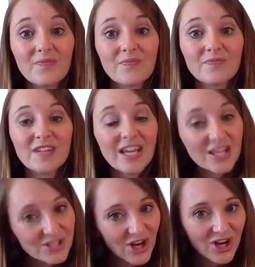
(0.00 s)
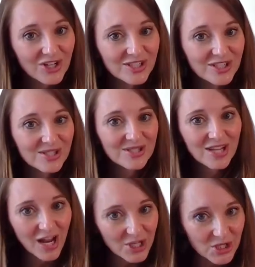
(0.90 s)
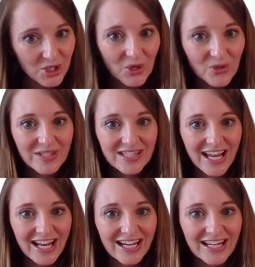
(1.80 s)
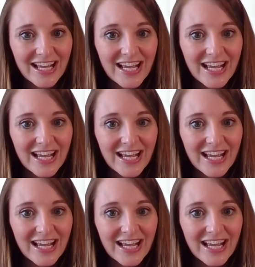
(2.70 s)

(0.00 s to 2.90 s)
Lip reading: taking turns kind of circle setting.